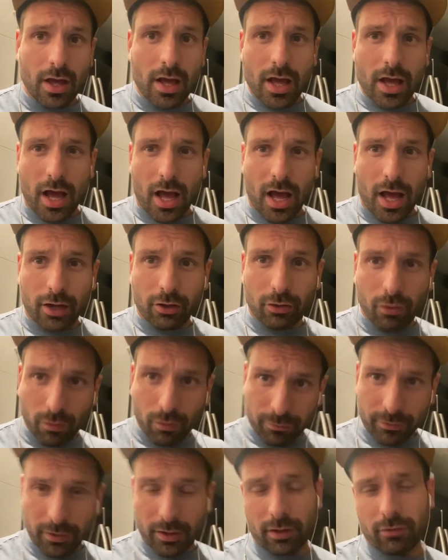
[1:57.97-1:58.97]
Uh, go over
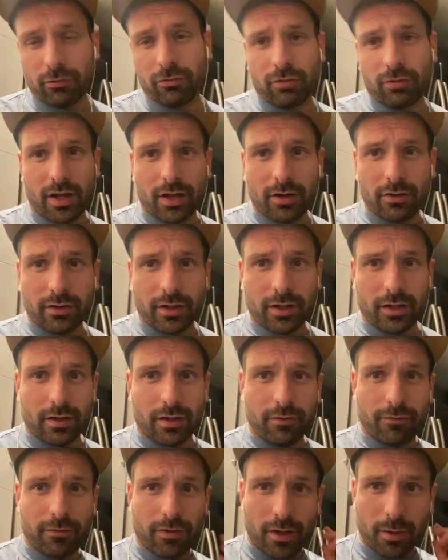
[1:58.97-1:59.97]
to his channel and give
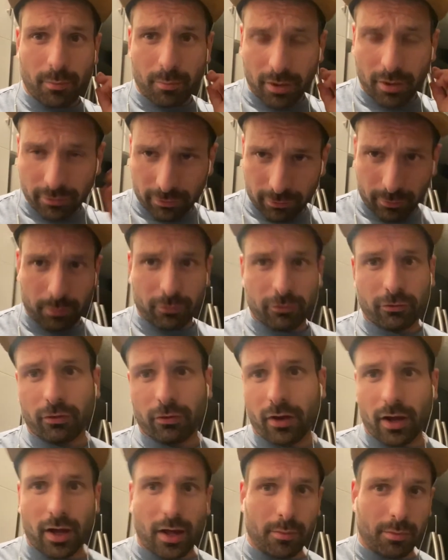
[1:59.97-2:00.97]
him a
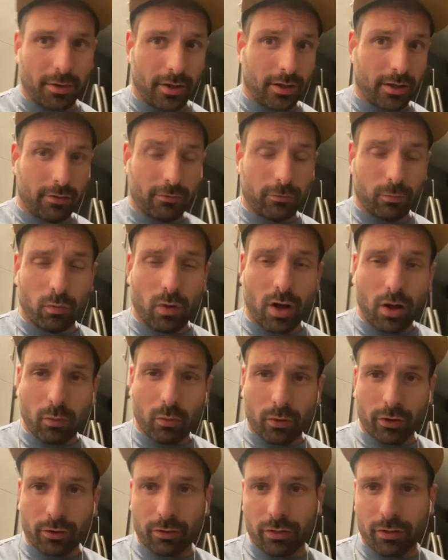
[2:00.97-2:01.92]
subscribe. He is well worth